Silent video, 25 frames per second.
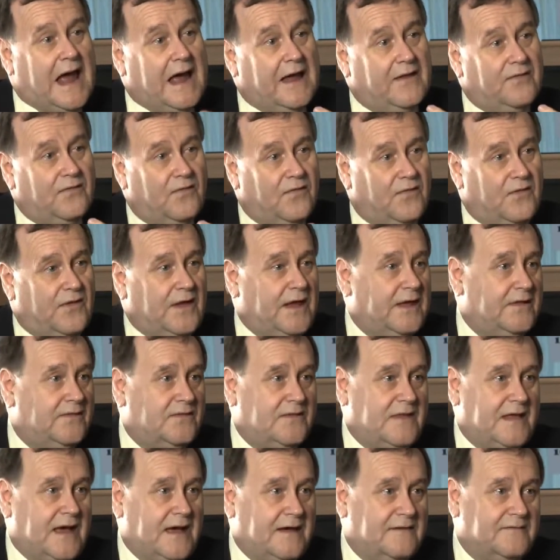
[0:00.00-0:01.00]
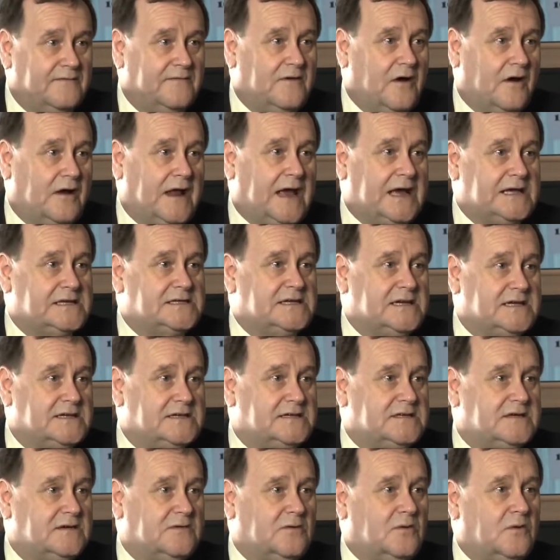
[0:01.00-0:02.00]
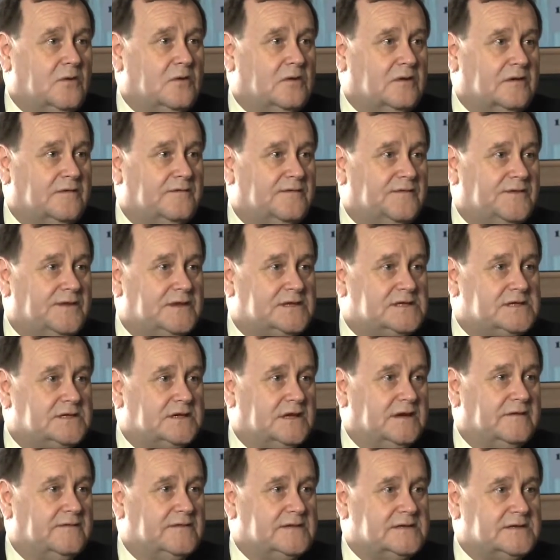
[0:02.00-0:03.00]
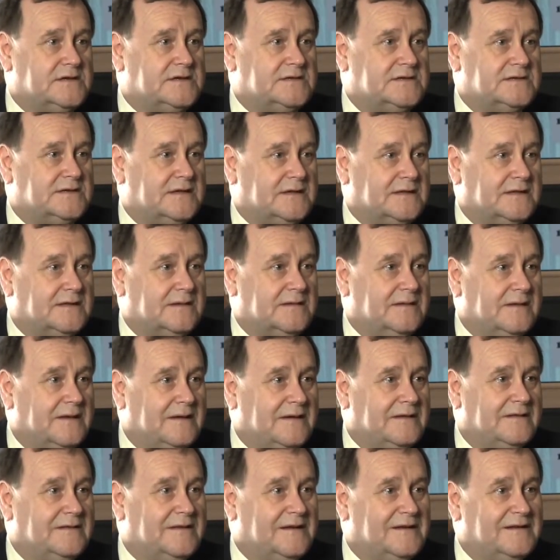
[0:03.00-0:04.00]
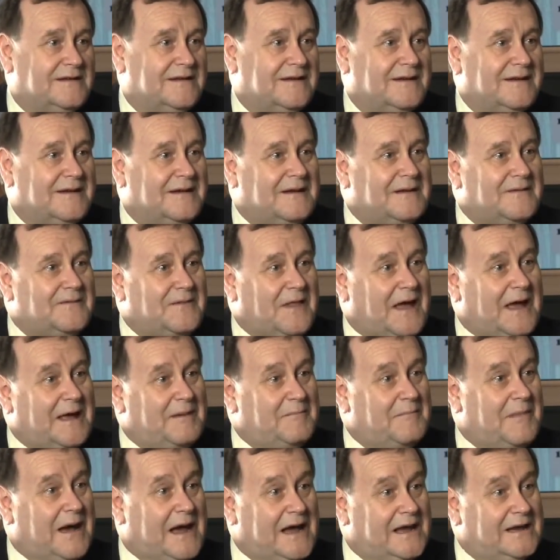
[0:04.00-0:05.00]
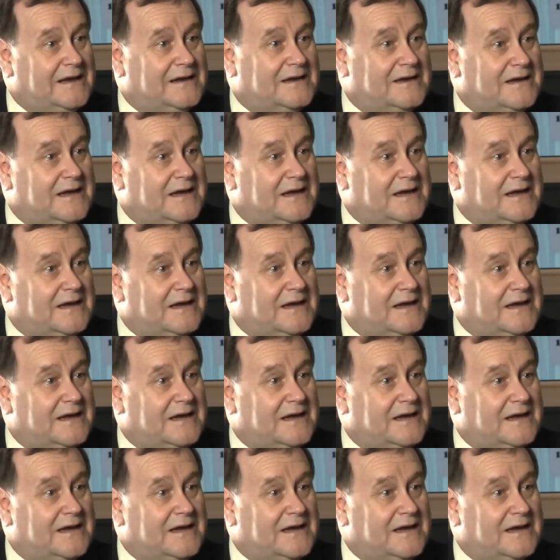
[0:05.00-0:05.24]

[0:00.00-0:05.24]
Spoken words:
And then they've got access to all of the services that they may